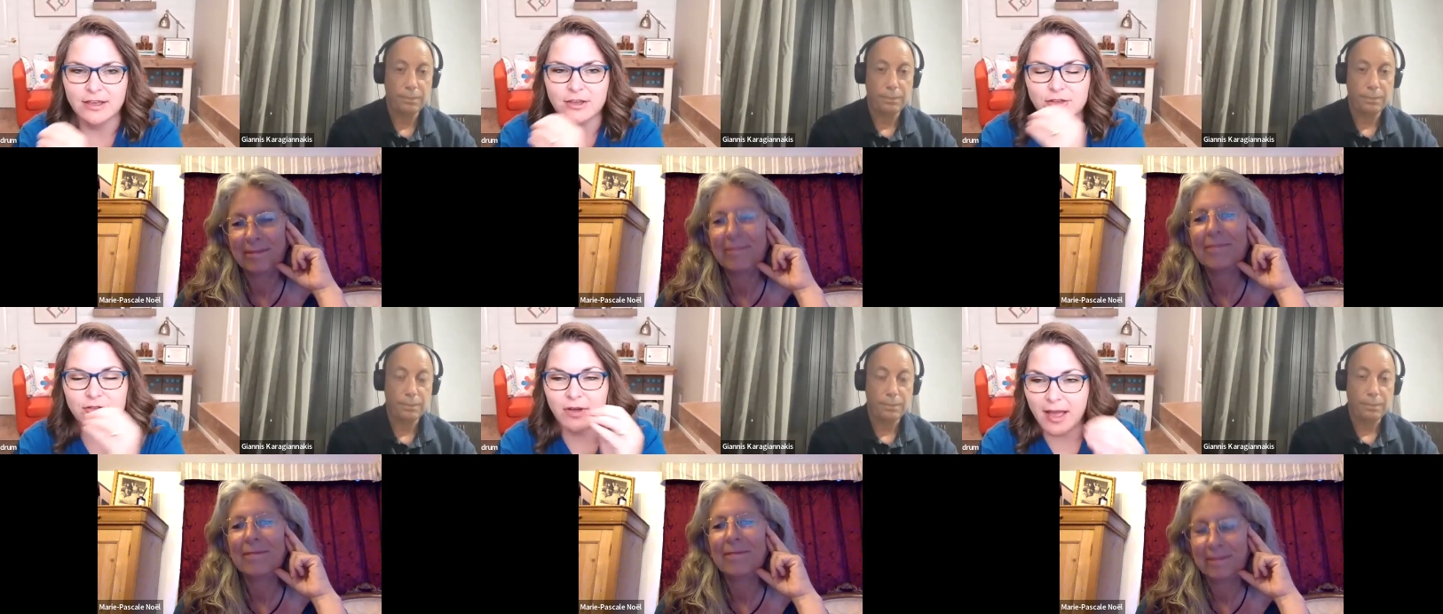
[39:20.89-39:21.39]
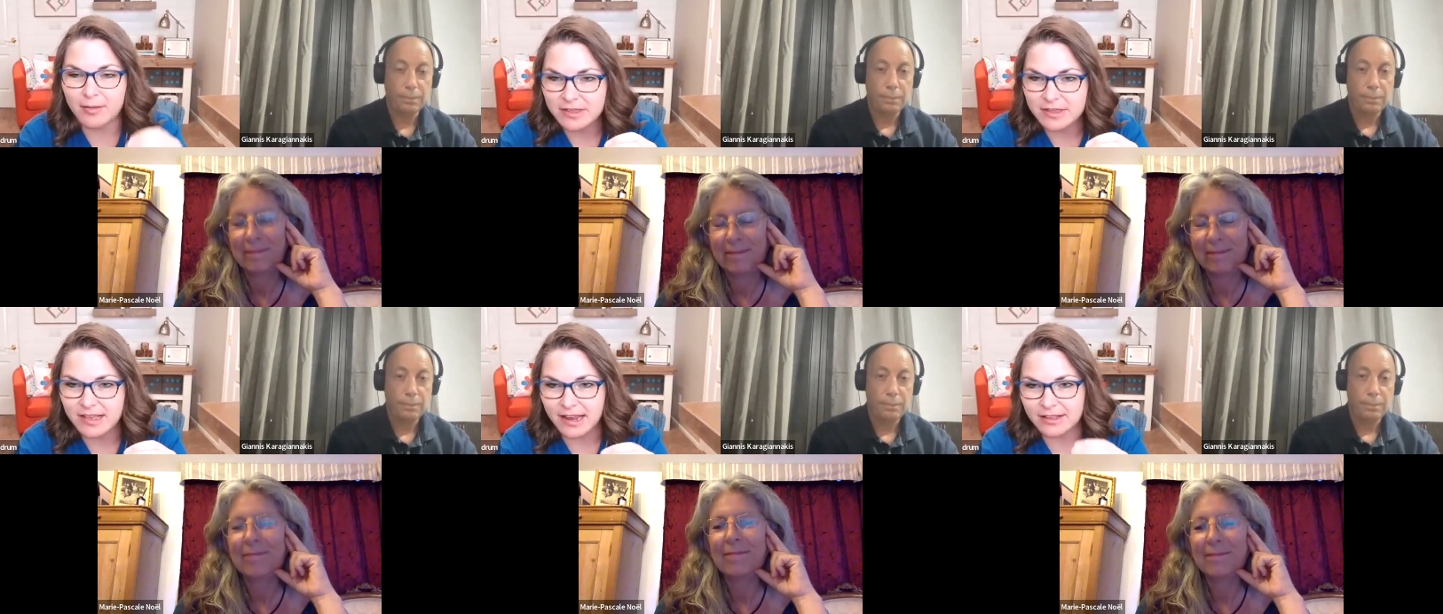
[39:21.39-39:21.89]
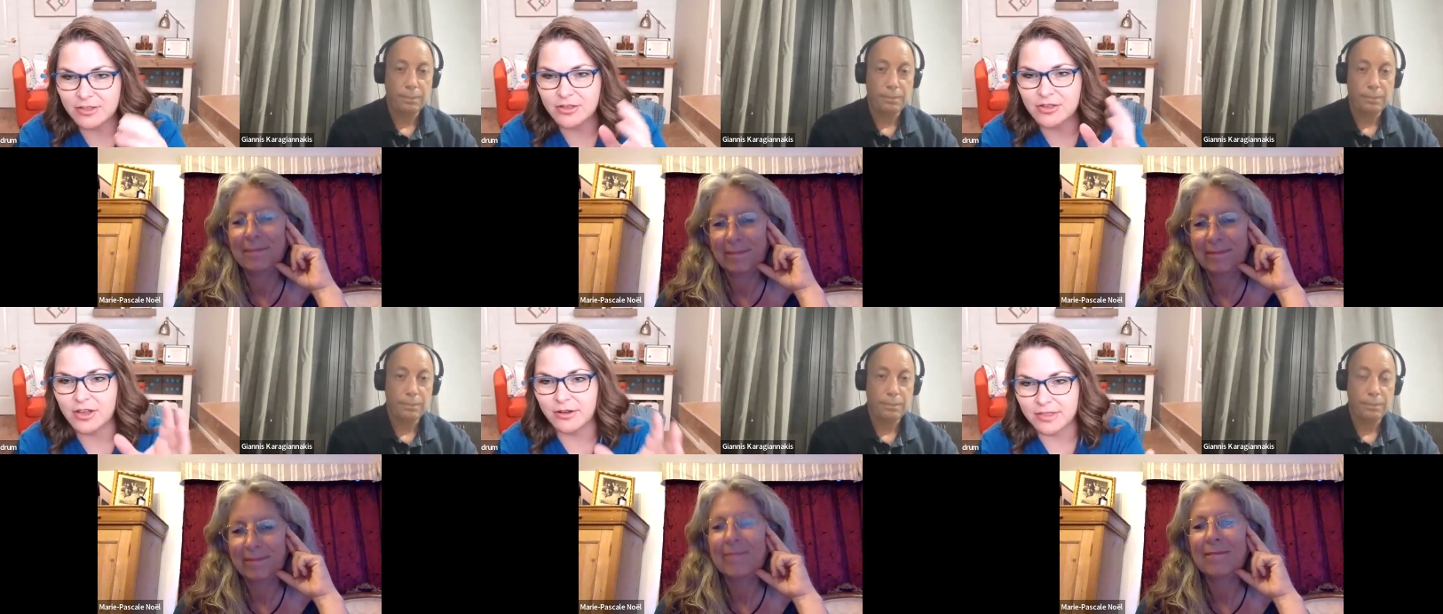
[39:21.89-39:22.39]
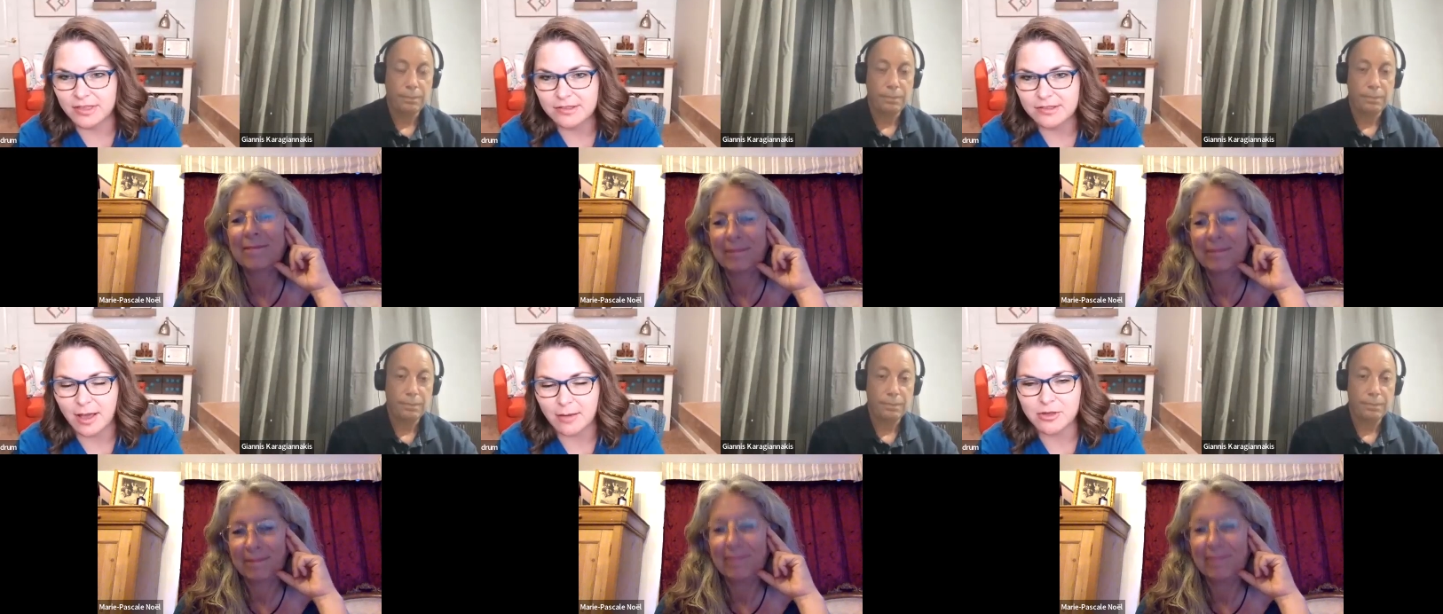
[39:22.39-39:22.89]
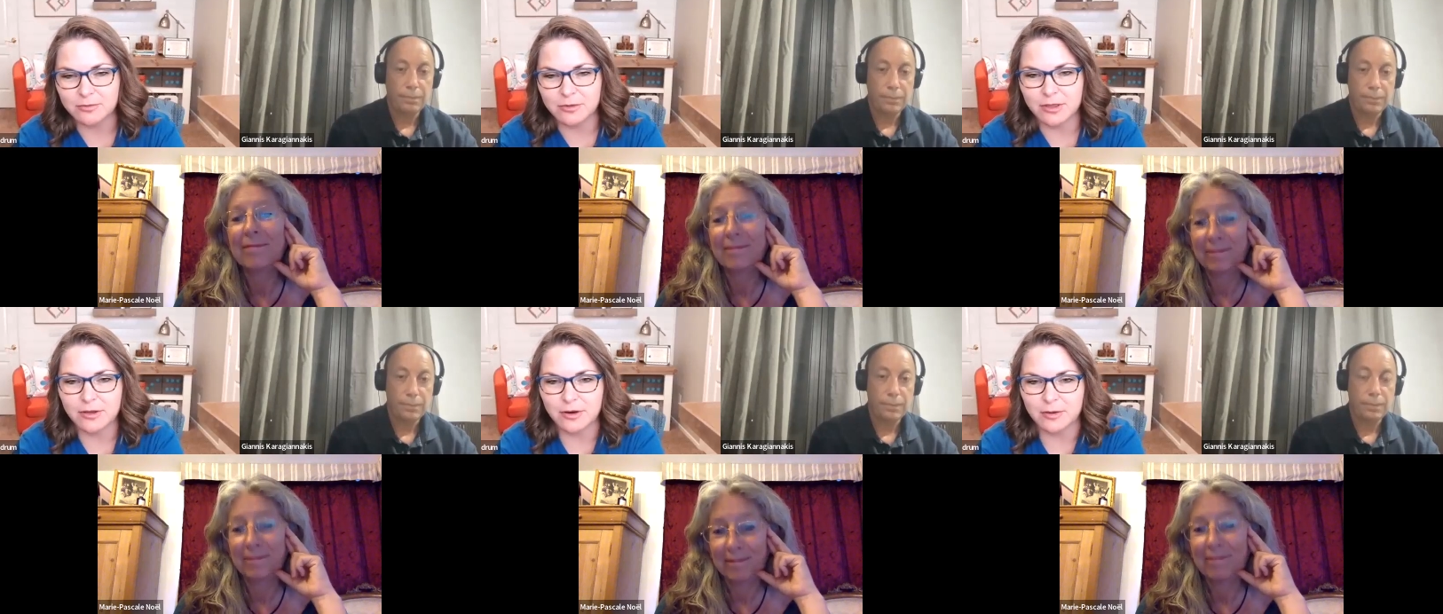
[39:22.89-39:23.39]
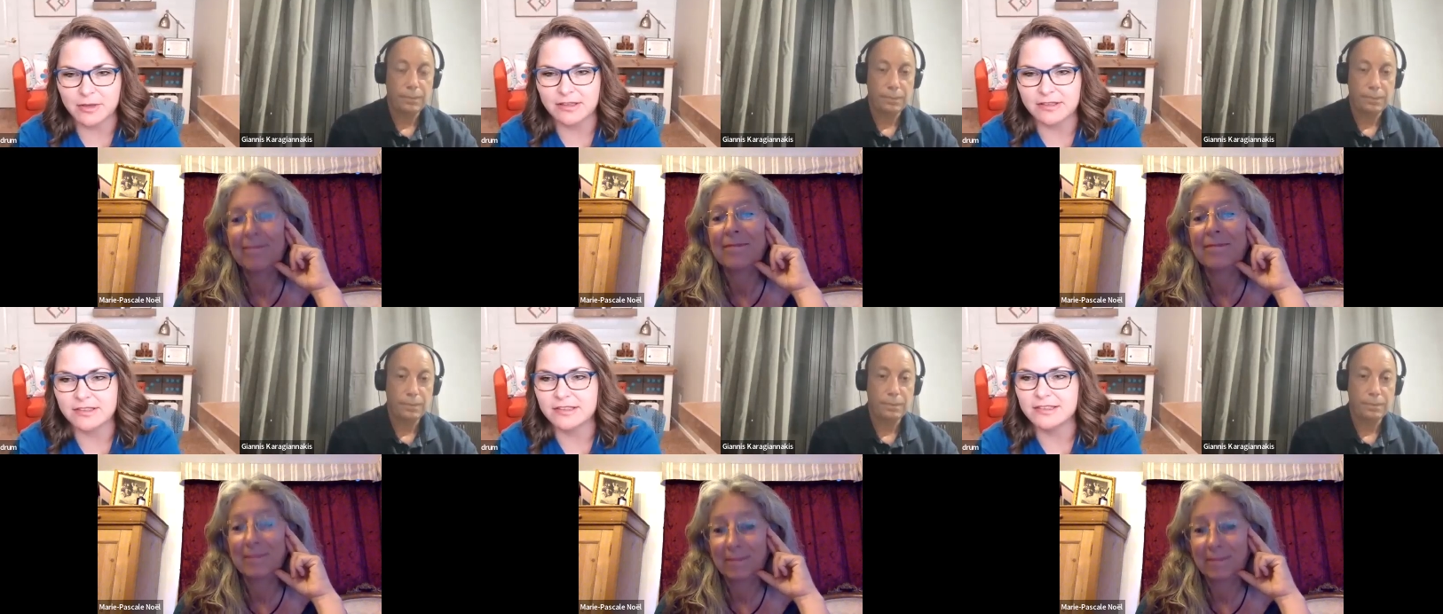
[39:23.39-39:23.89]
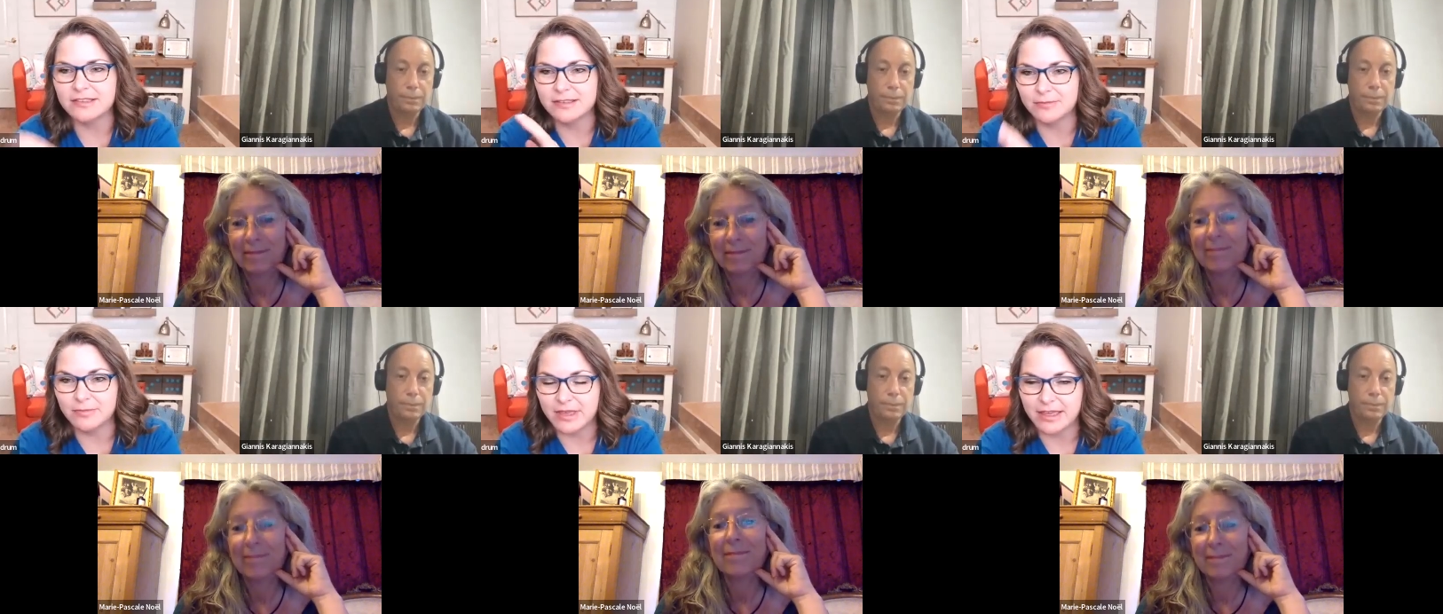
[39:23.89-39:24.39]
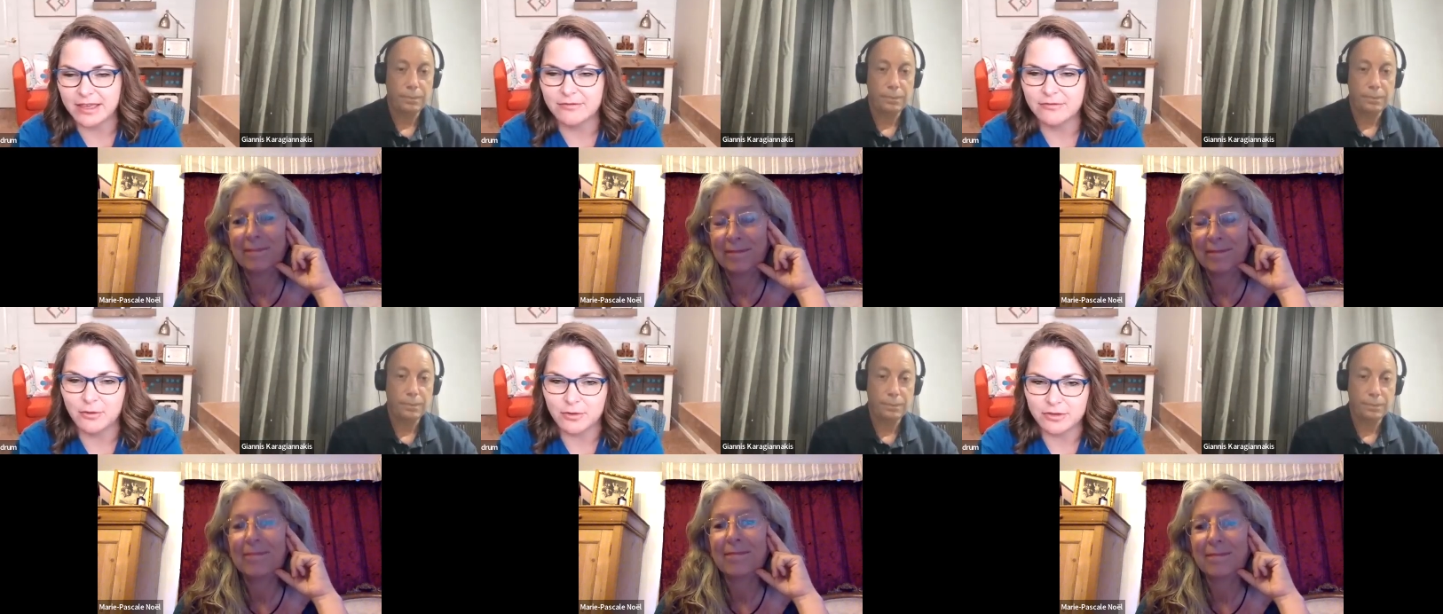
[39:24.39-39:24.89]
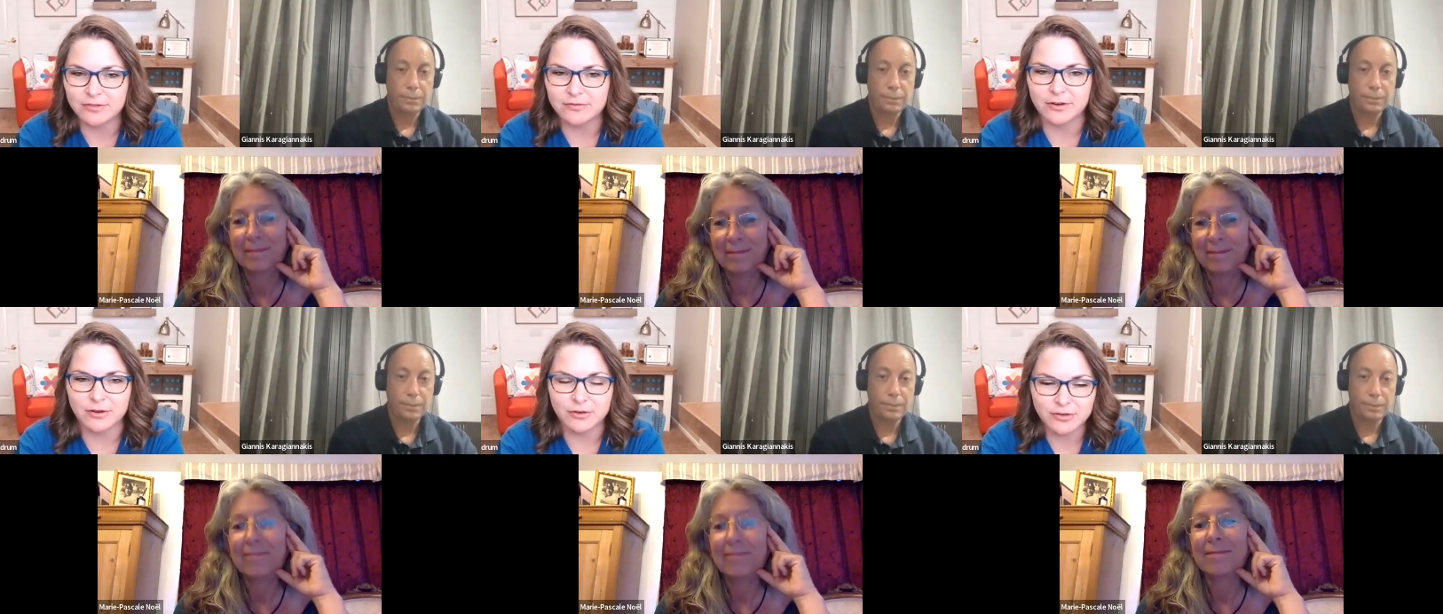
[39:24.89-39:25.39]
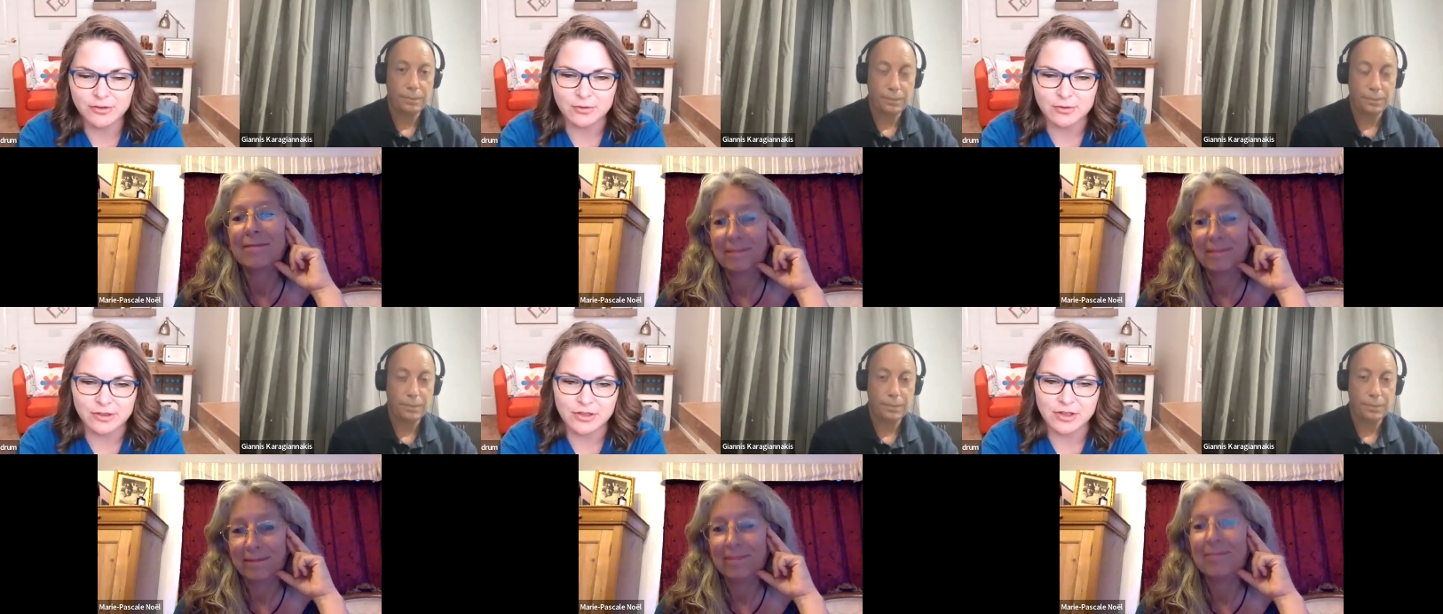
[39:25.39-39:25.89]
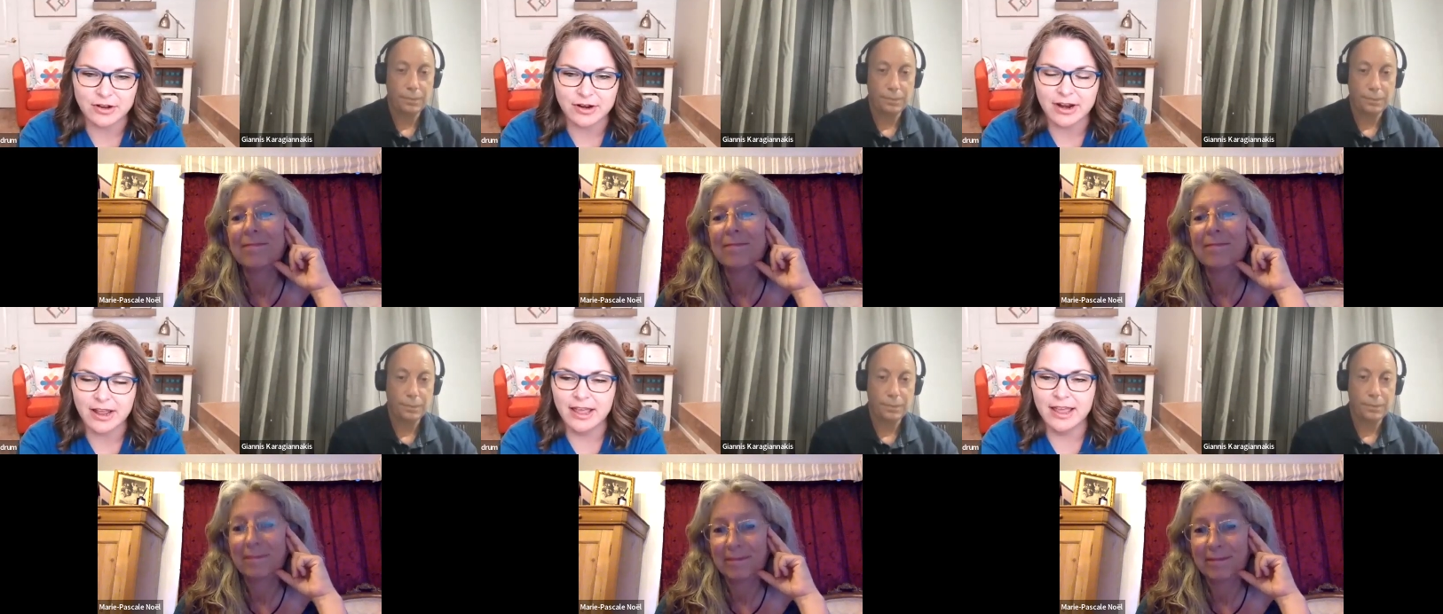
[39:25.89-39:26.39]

Speaker 1: so I'm excited to share this option with her because this is a big focus for her school this year.